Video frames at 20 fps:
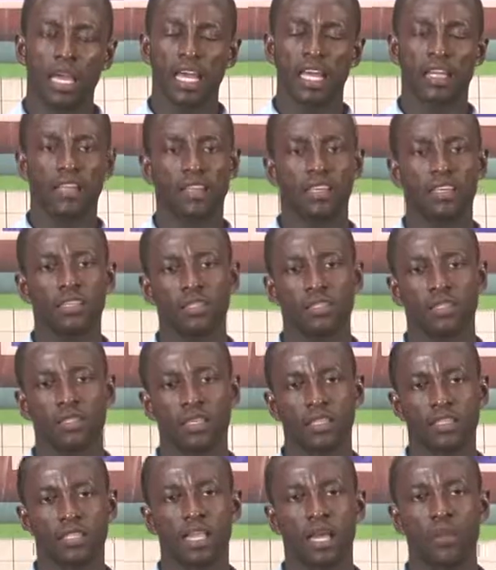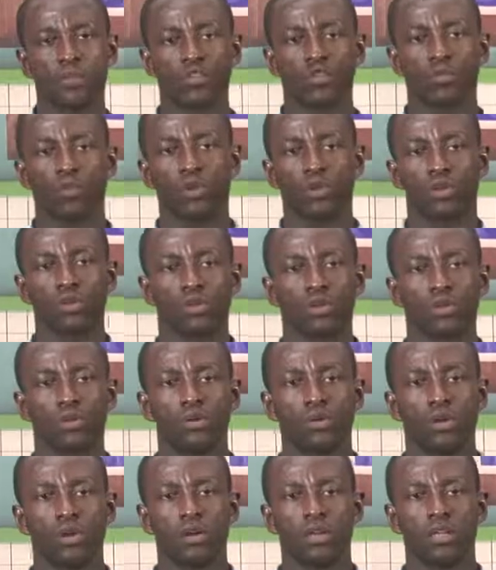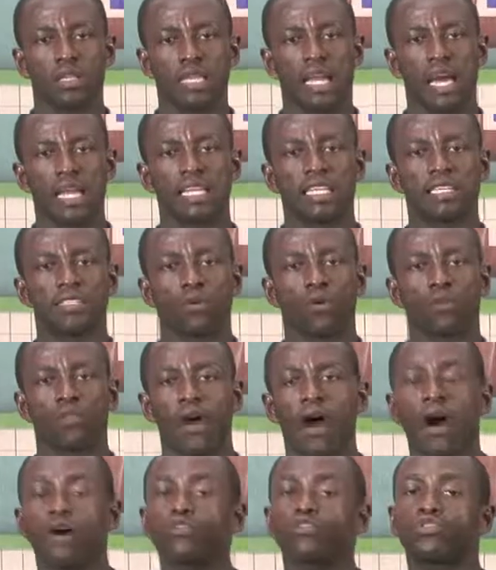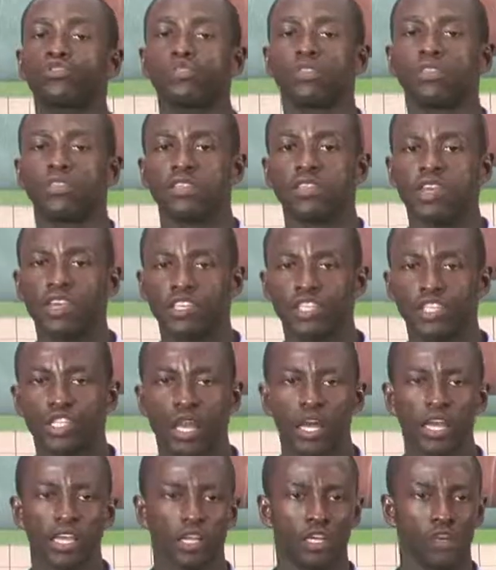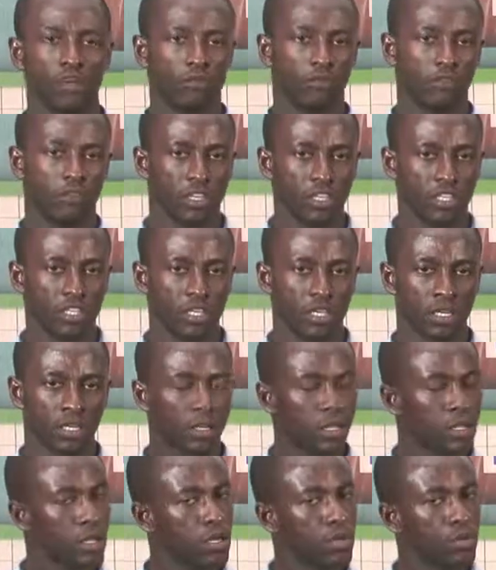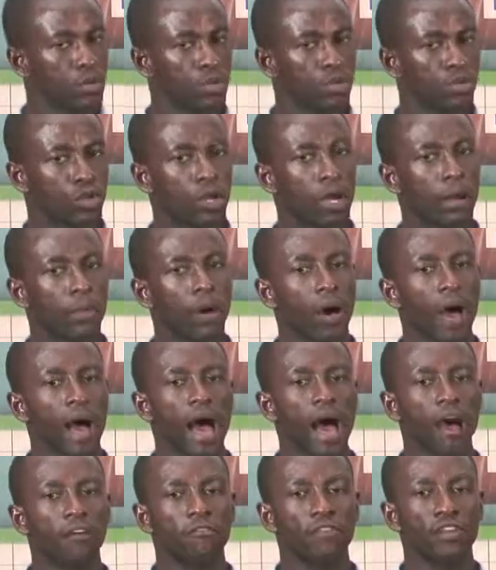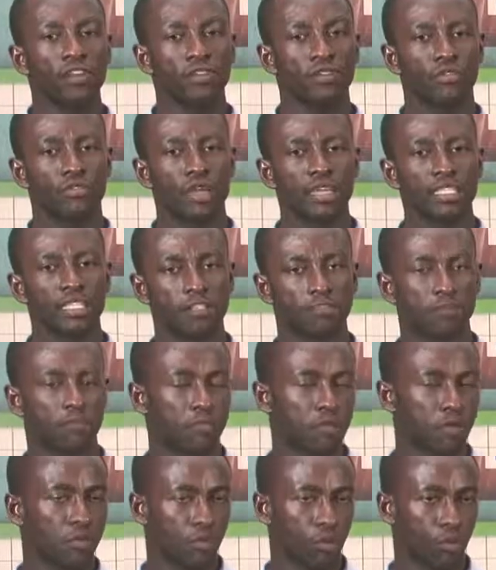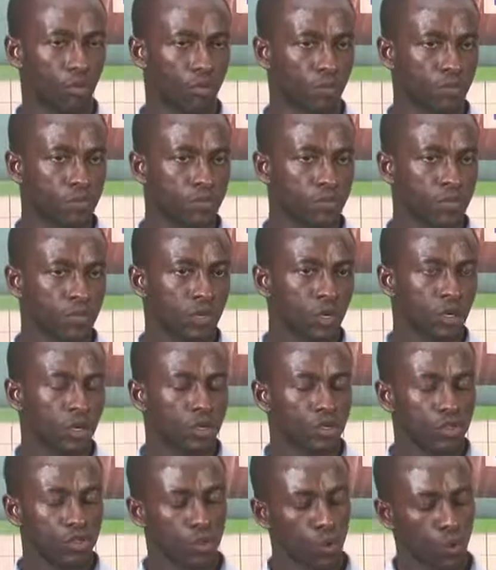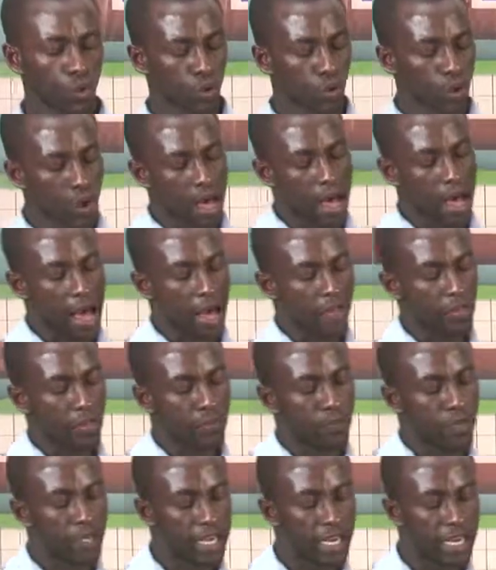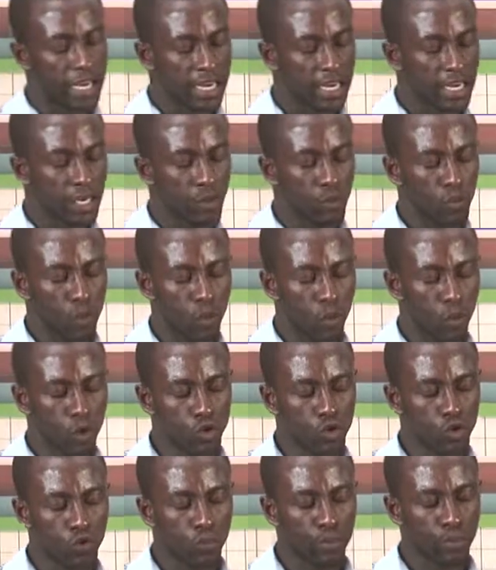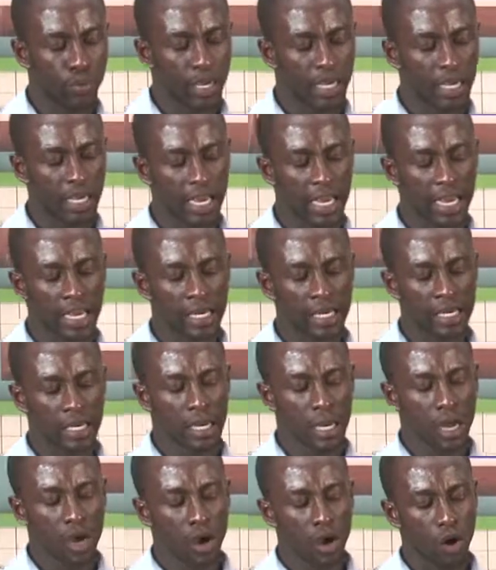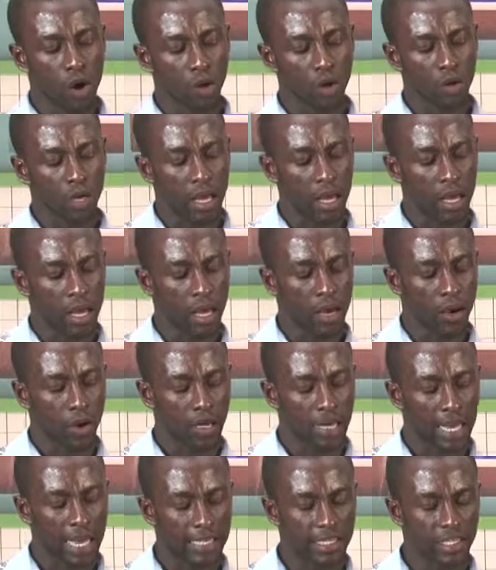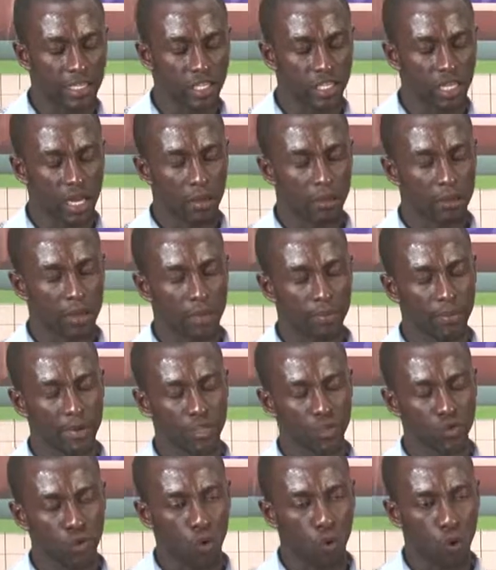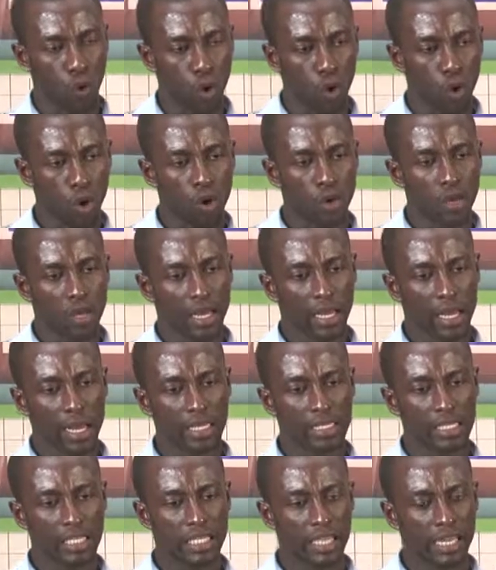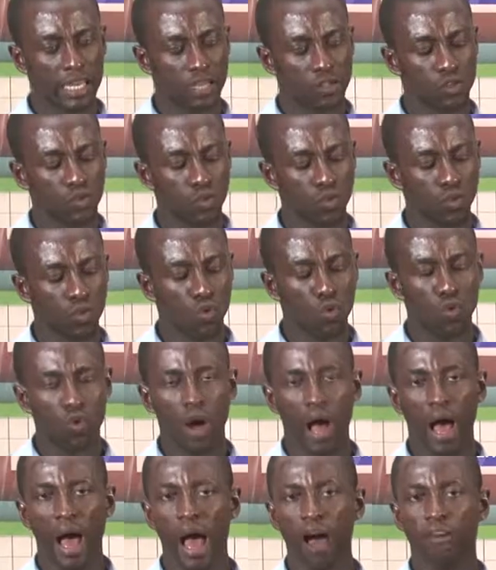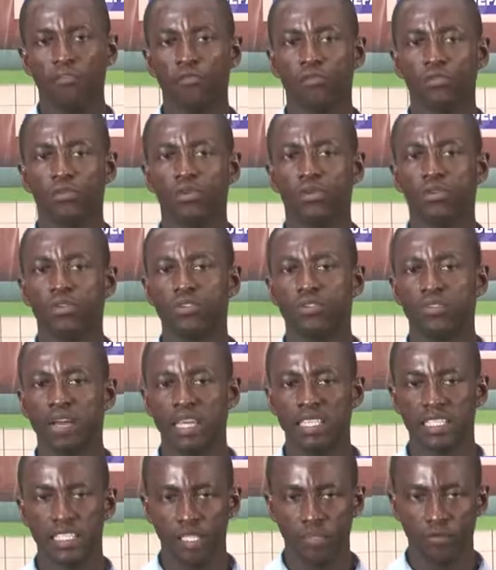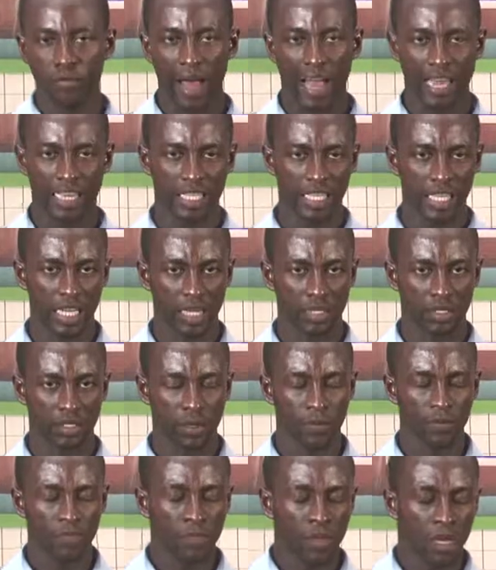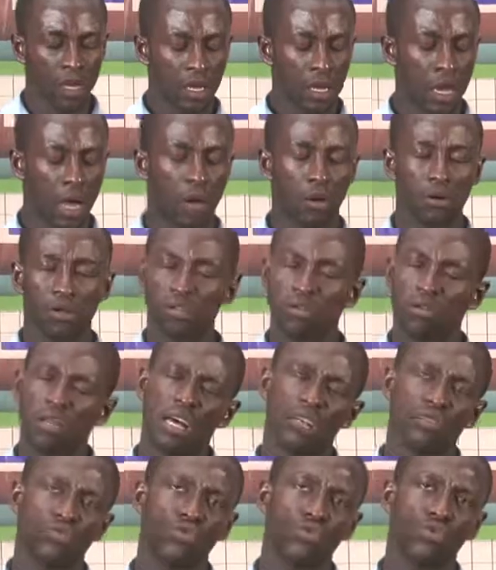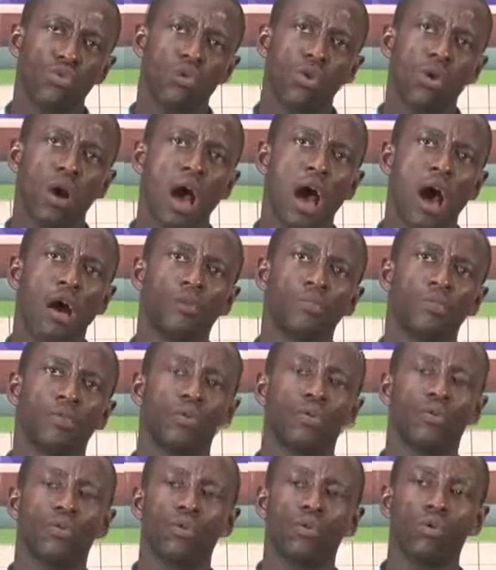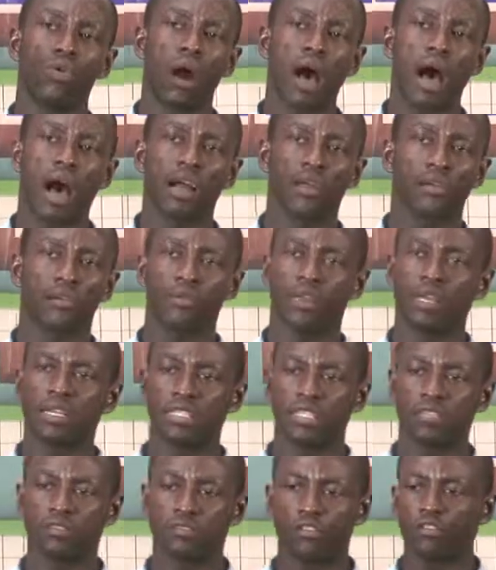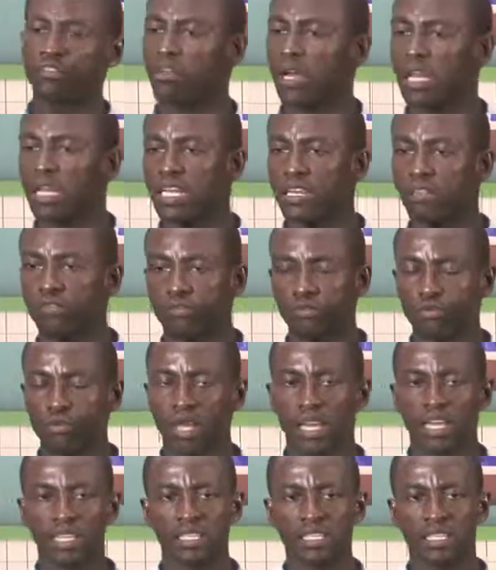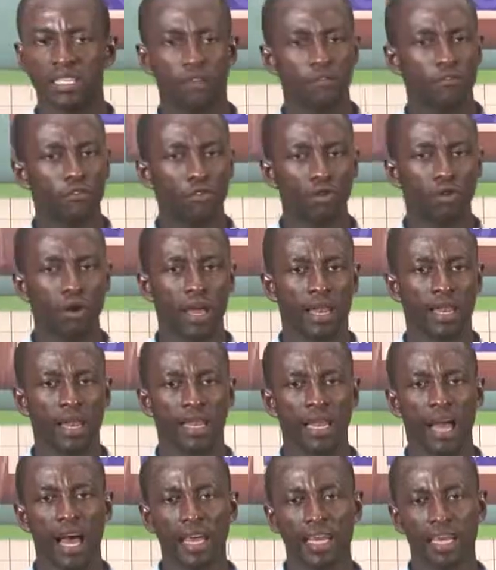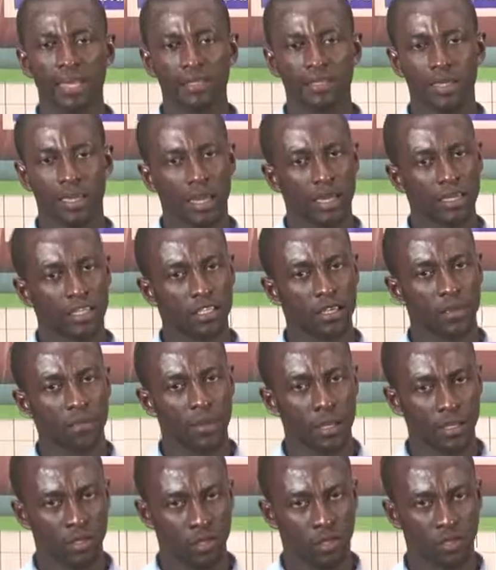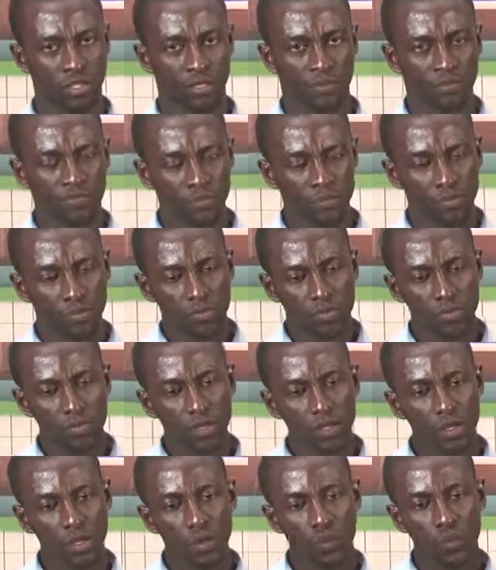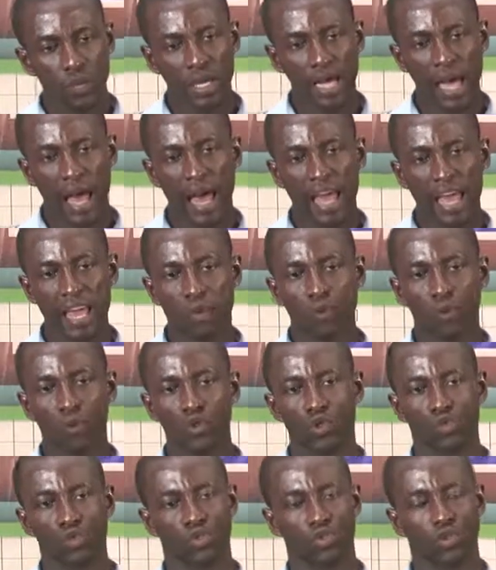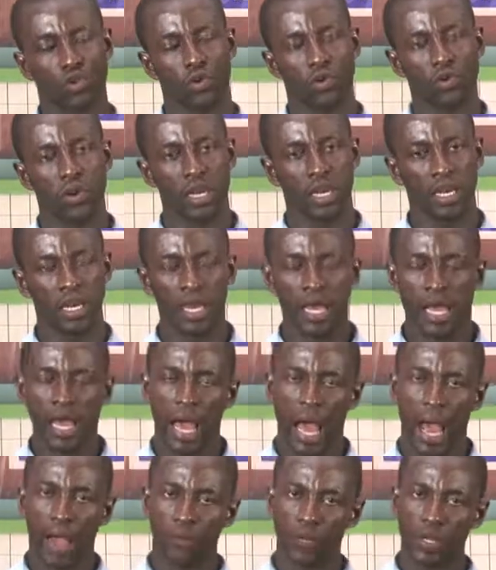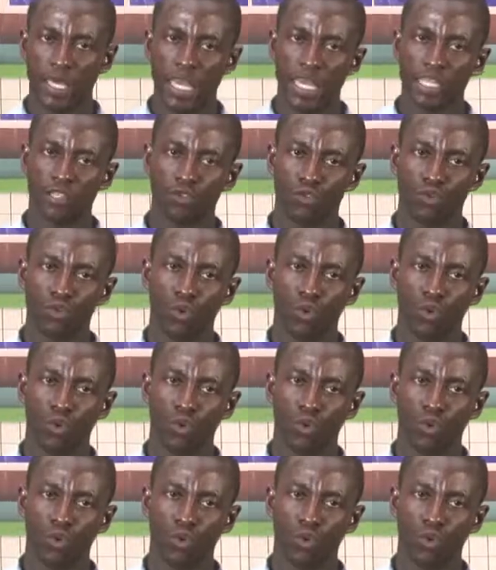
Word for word: In this systems model, that is of how to nurture innovation, we talk about having creative people. So at the beginning, we want to bring in uh, organizational members or candidates who have creative ideas. Now, in order to know how people are creative, usually through the interview and then other selection methods, we are able to screen and we get to